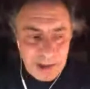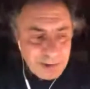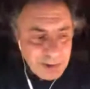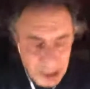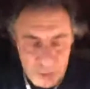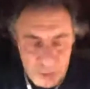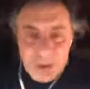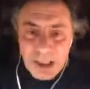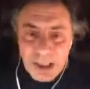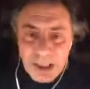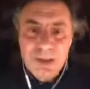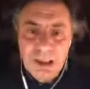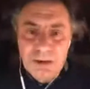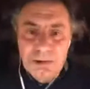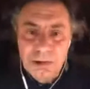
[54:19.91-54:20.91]
They look at
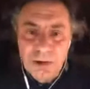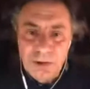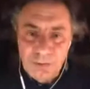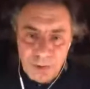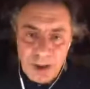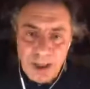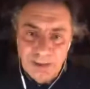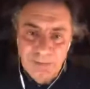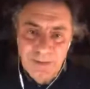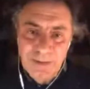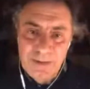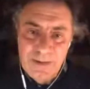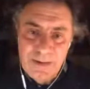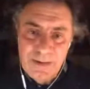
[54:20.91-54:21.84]
you because you're white.